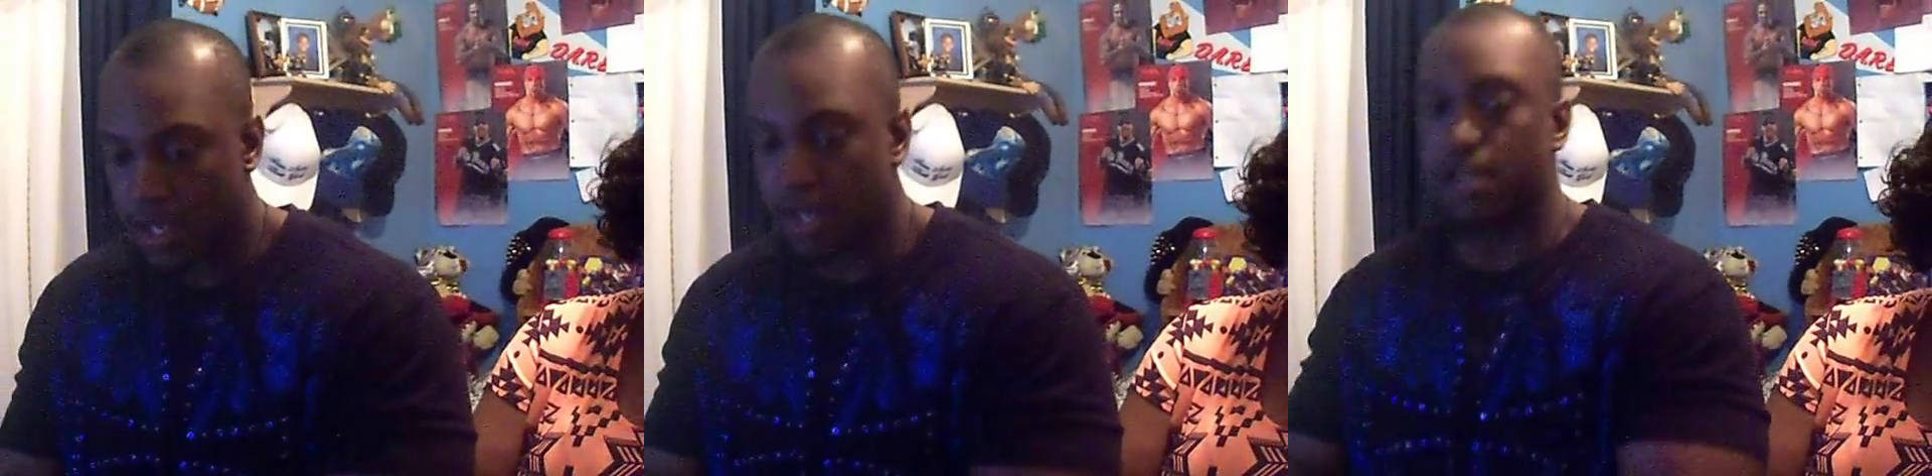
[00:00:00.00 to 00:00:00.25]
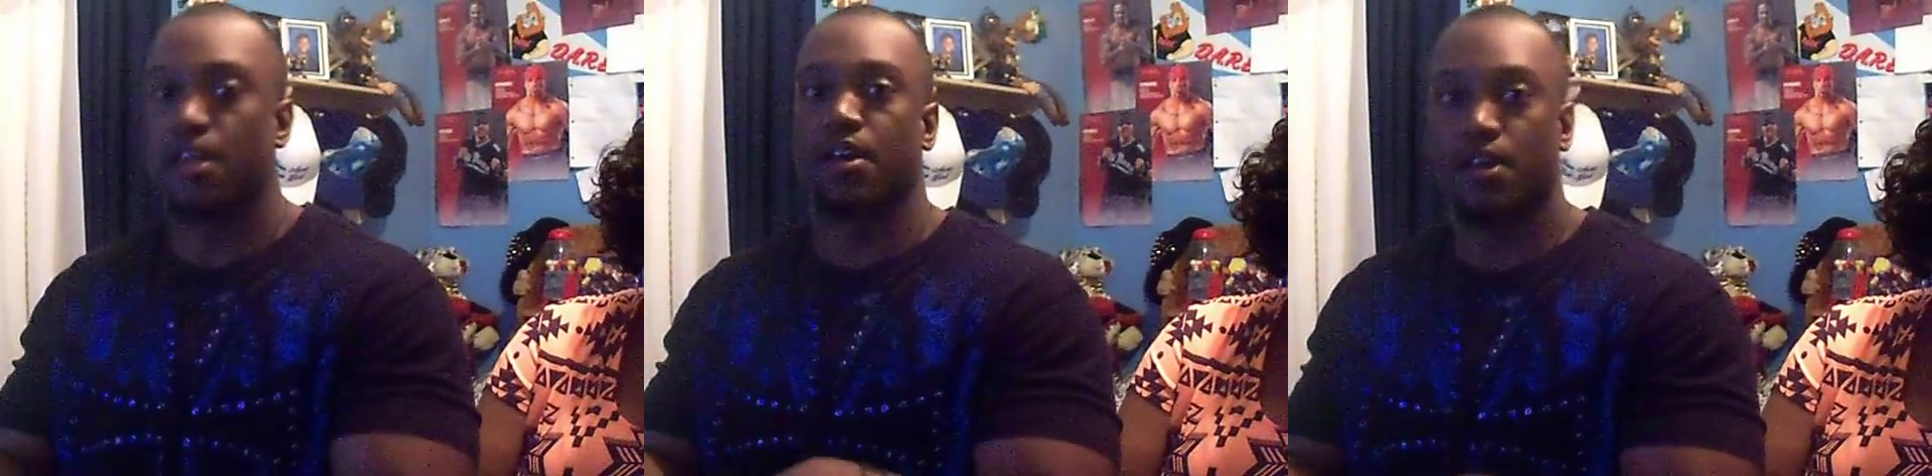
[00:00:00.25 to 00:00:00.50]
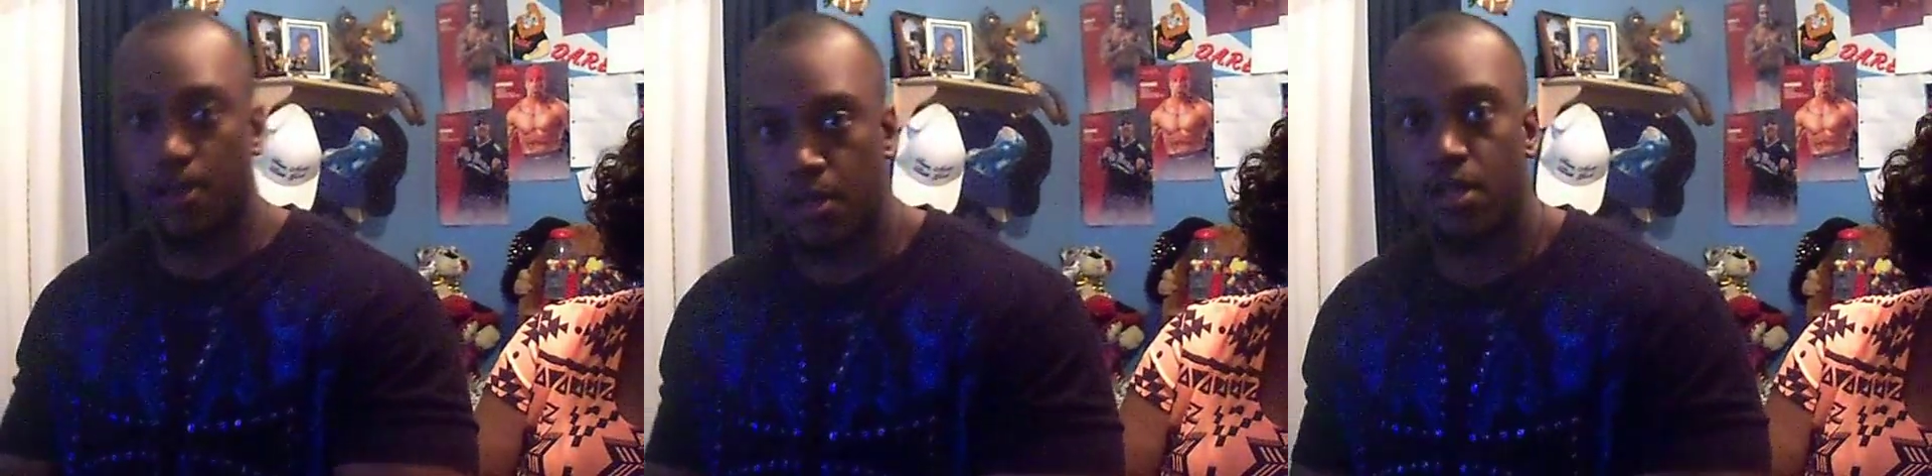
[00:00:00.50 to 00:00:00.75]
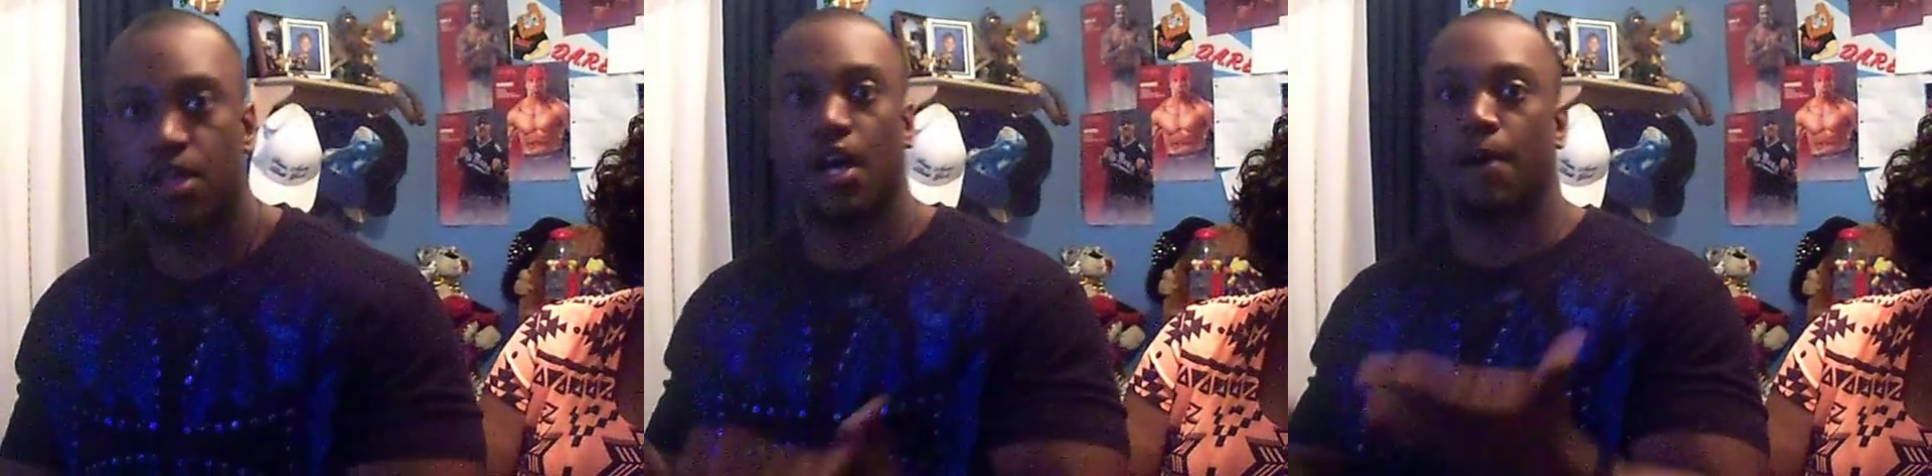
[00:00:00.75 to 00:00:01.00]
and then
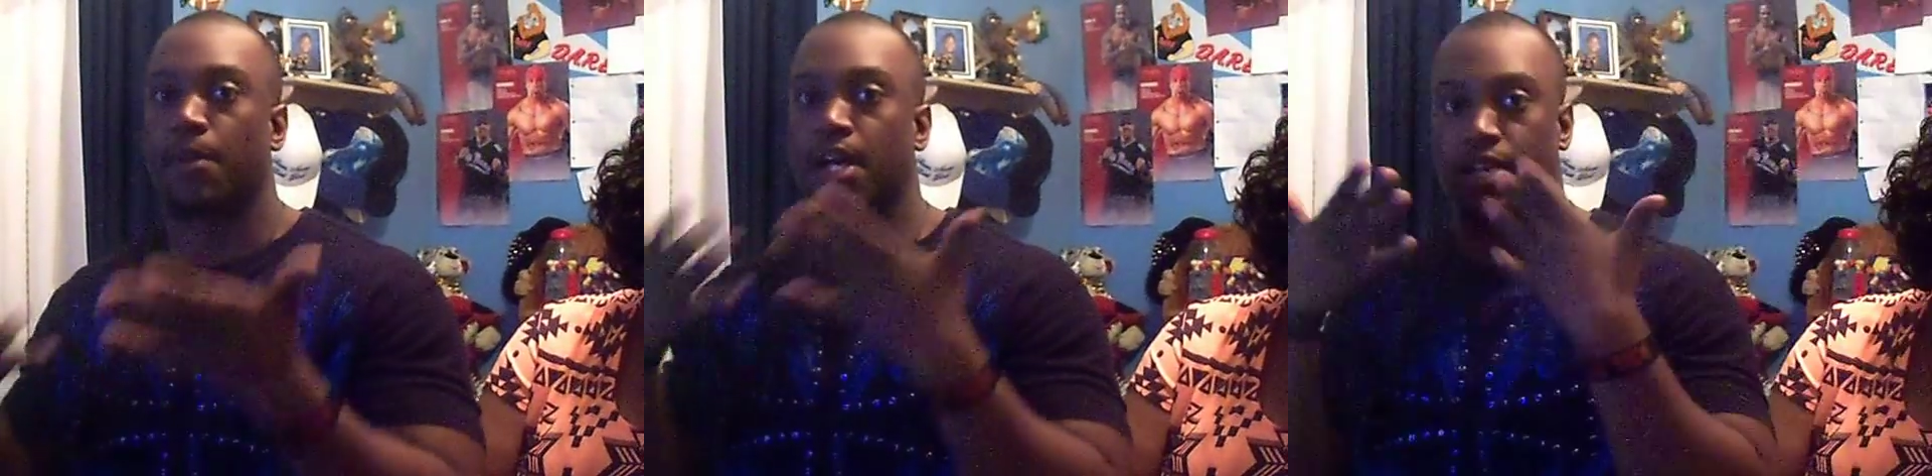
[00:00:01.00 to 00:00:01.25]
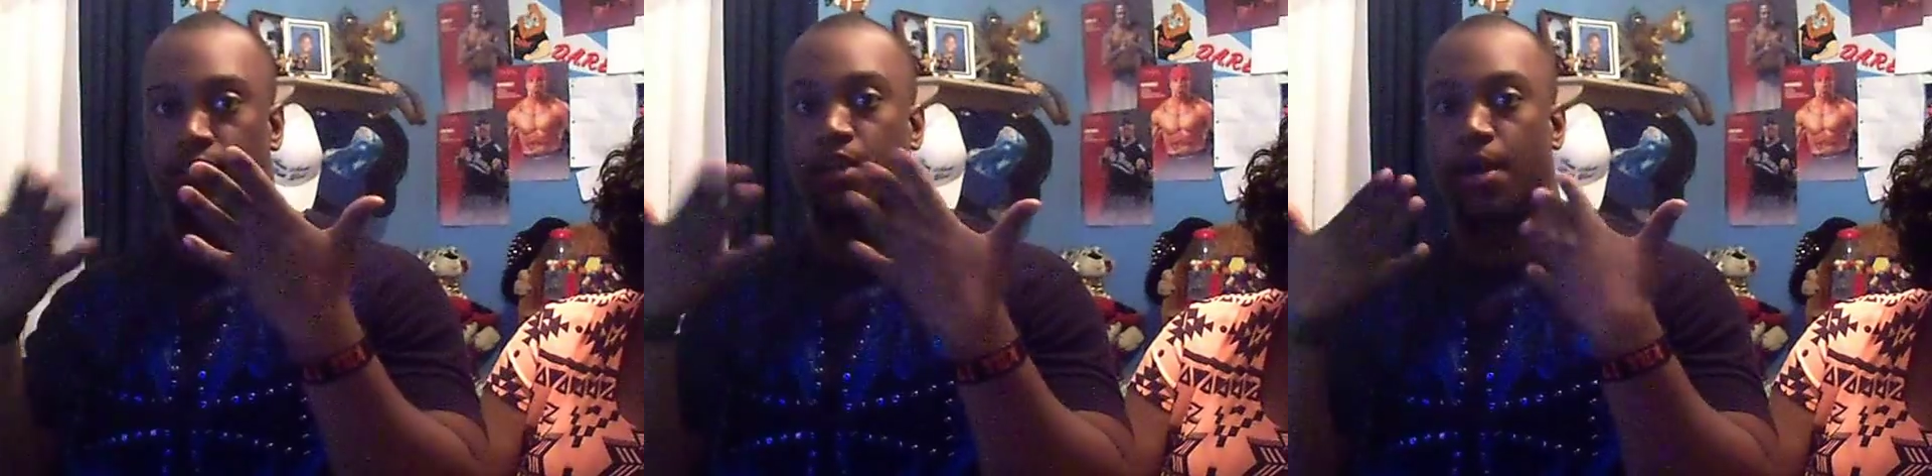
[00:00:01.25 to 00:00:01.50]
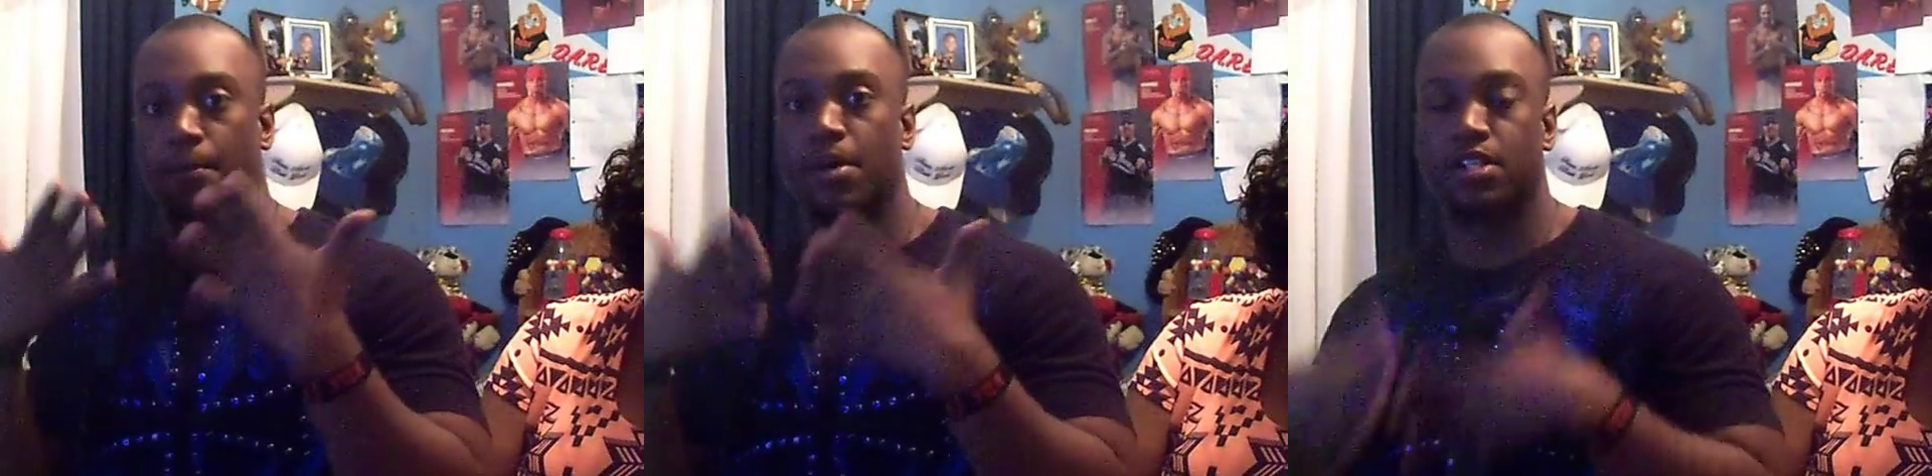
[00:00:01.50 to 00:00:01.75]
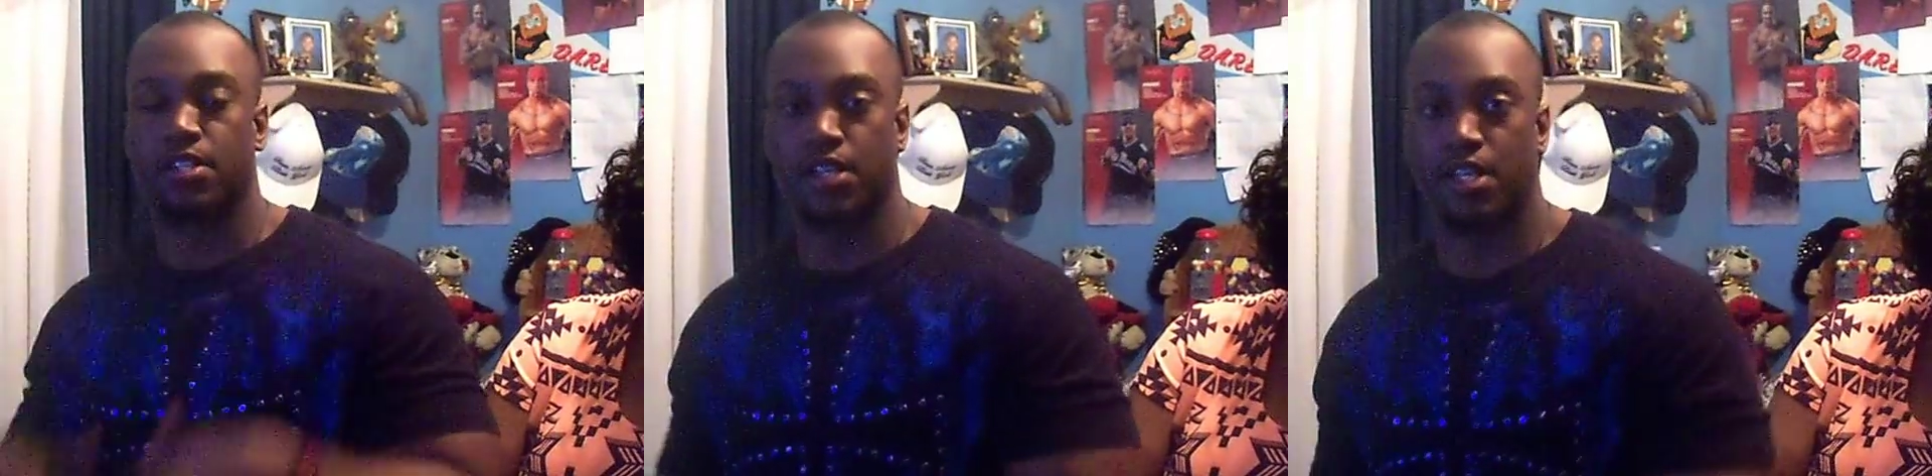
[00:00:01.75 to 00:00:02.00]
I'm not giving that
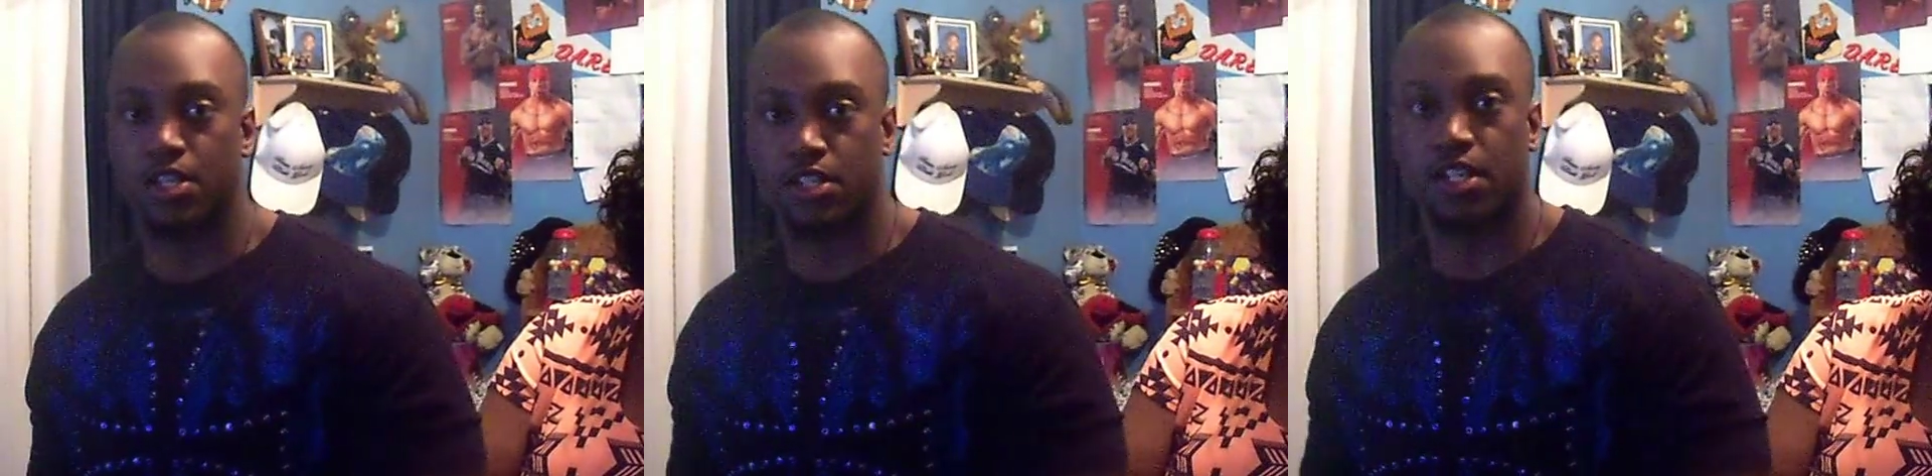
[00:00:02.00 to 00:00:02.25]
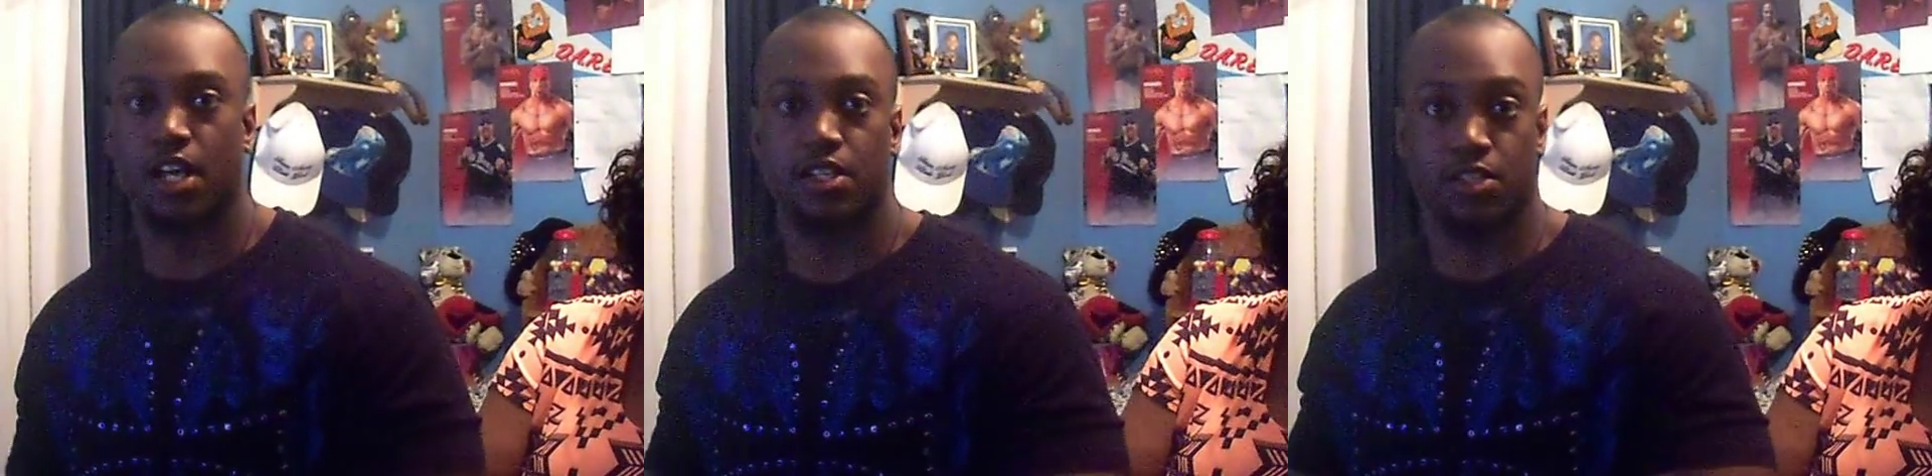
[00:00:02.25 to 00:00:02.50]
much energy yet.